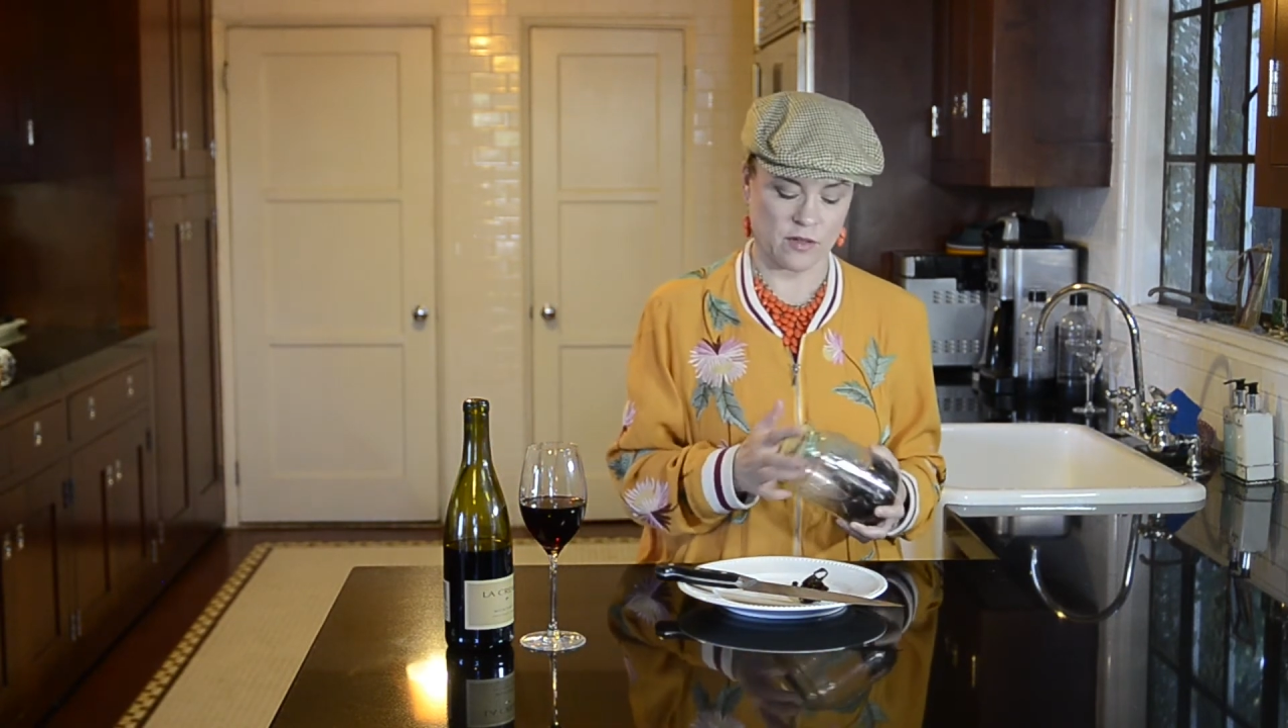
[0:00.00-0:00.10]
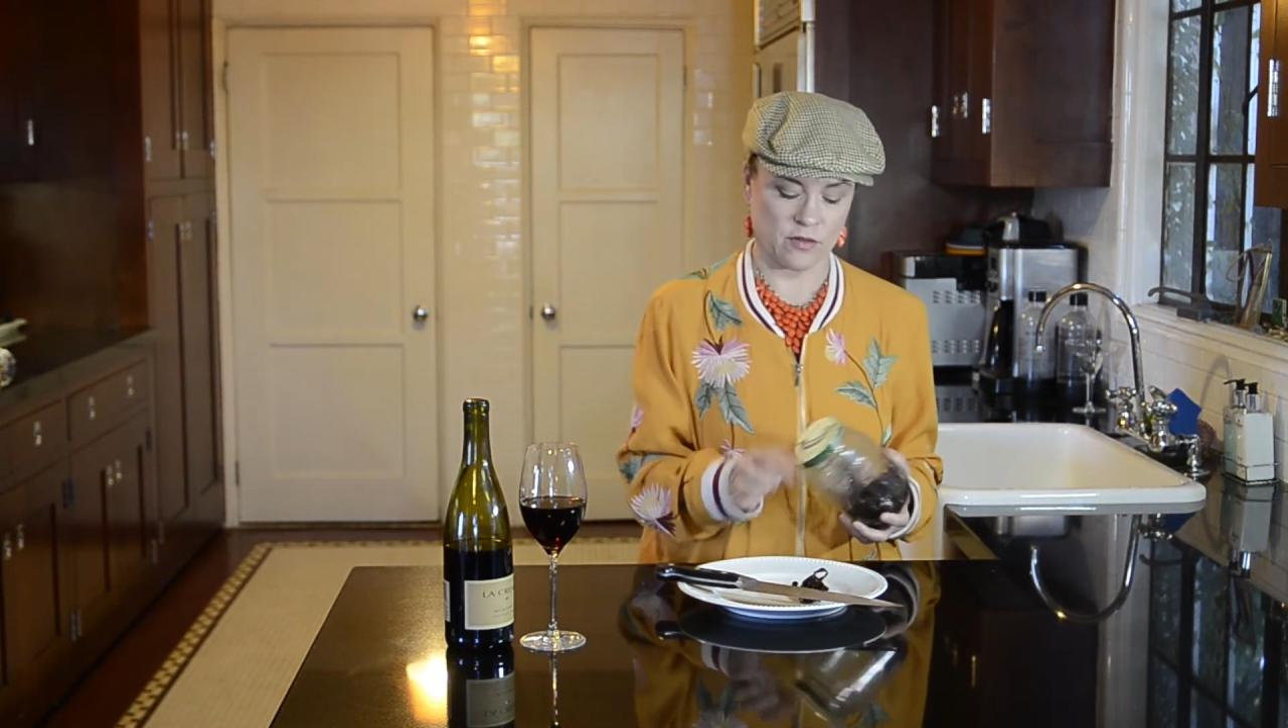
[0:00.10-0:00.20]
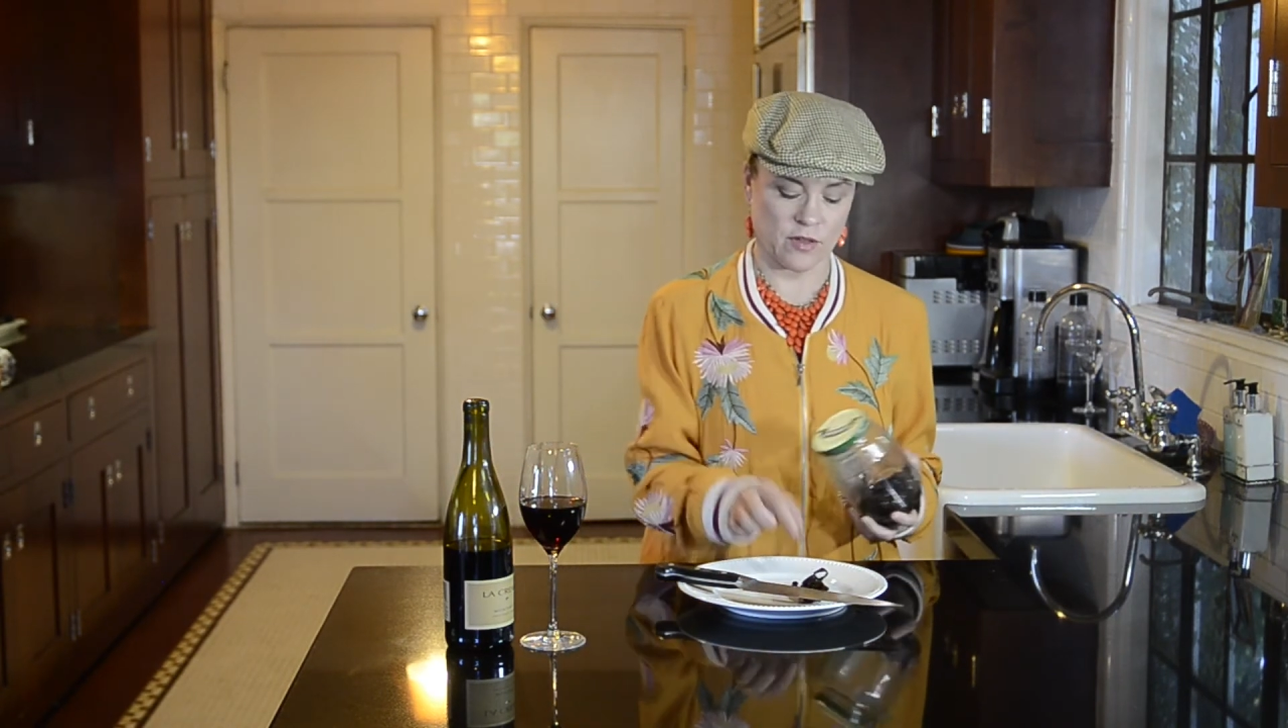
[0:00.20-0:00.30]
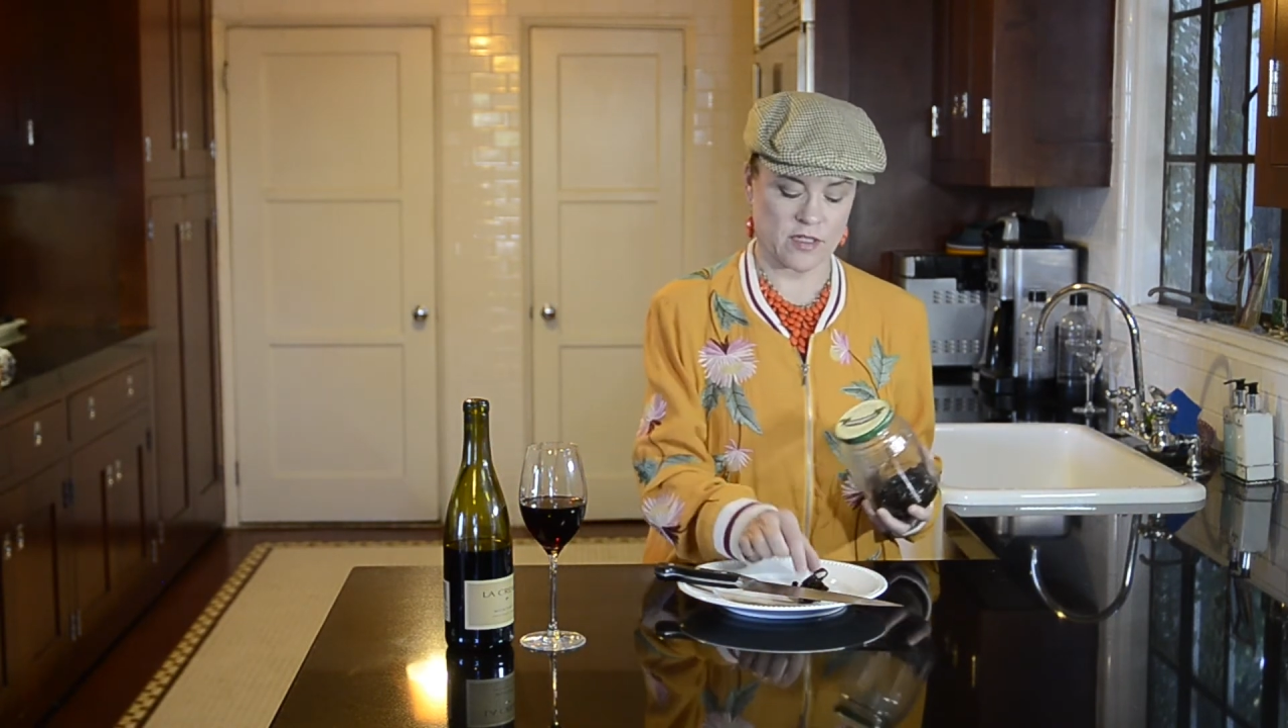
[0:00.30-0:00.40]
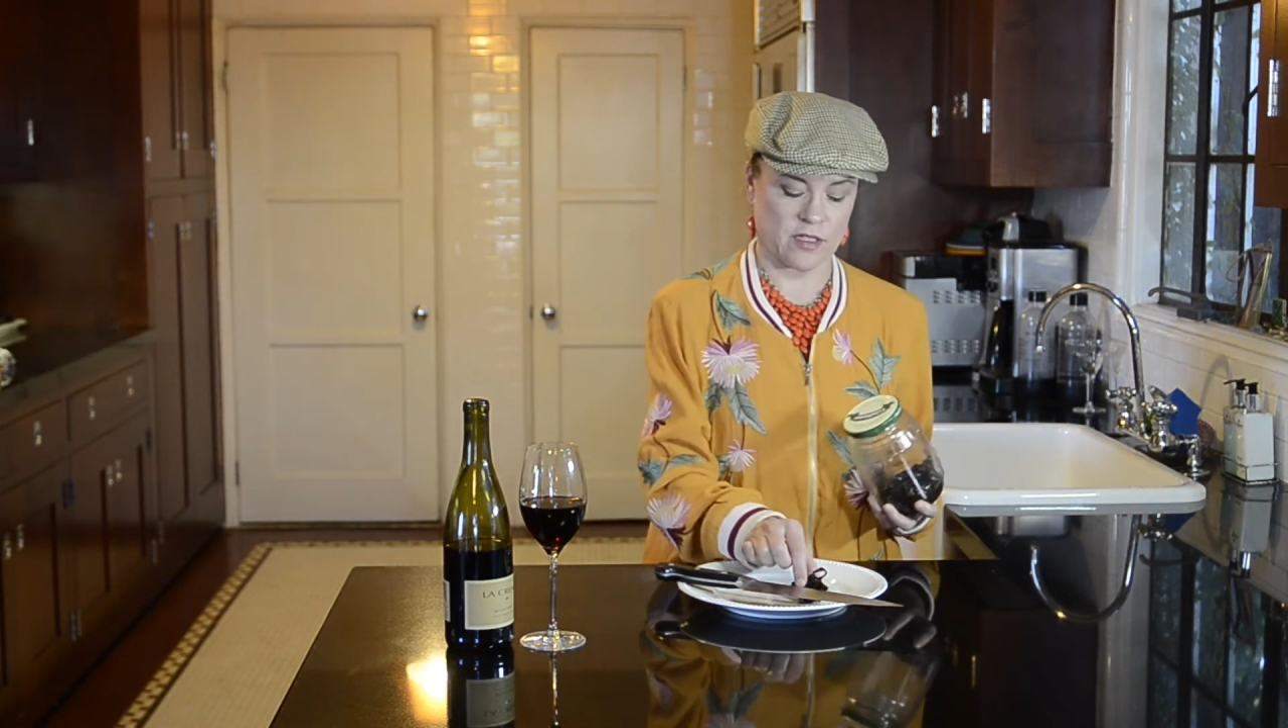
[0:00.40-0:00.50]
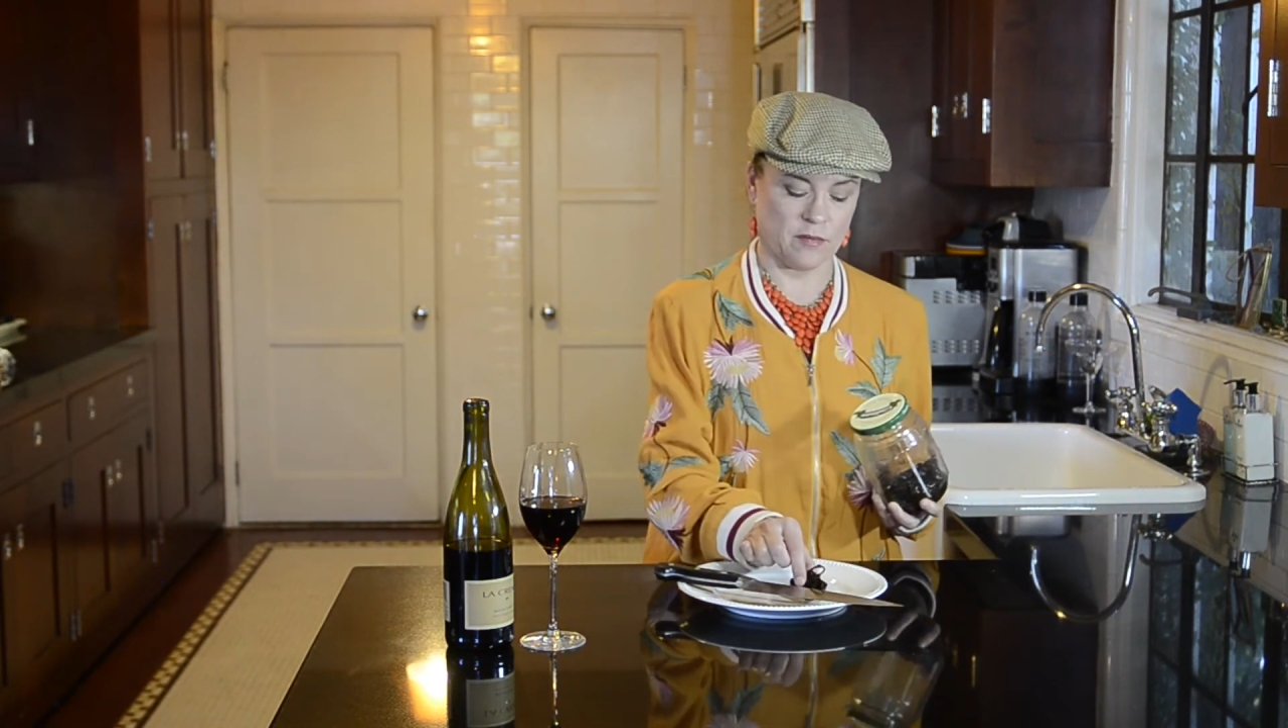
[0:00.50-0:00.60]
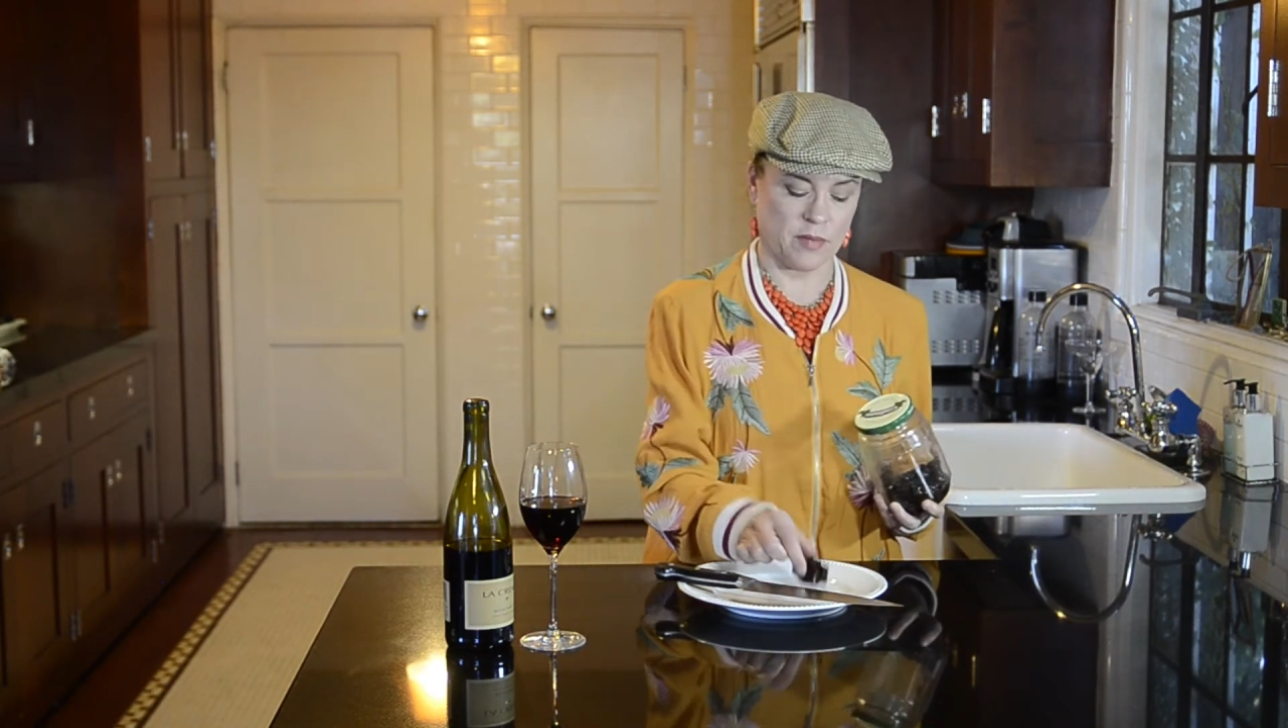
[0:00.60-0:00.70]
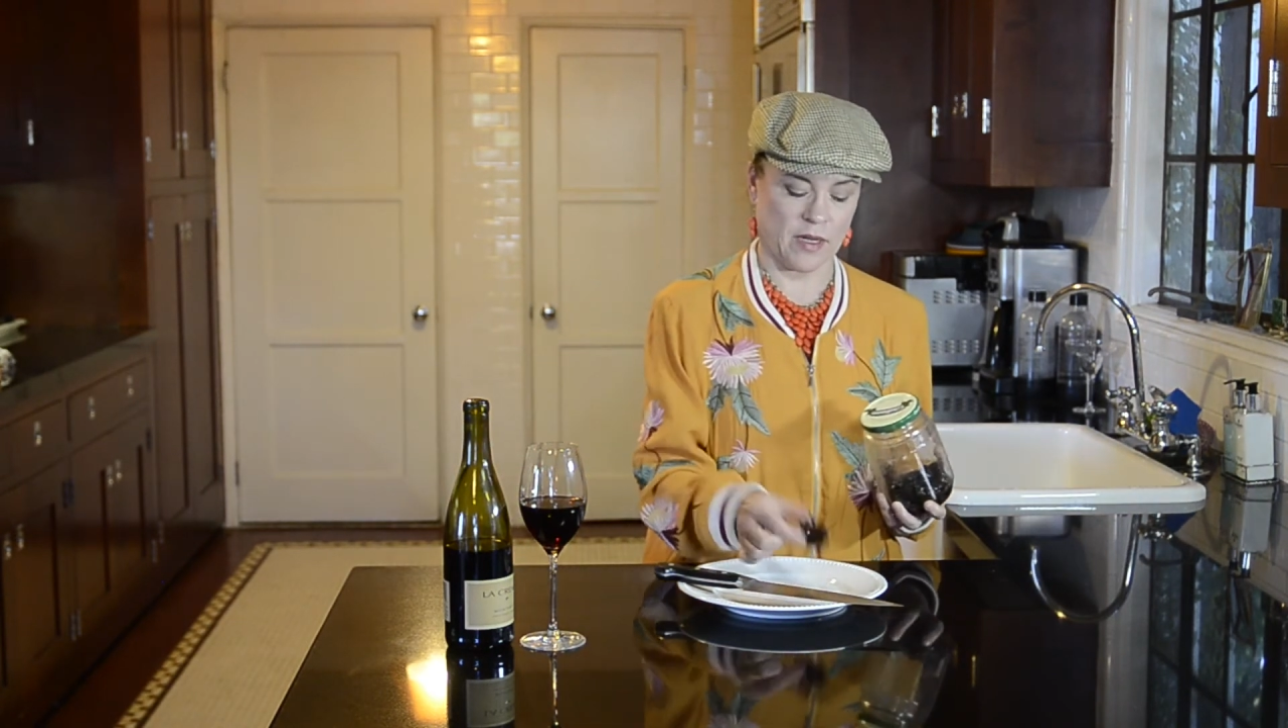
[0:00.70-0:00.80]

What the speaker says: encrusted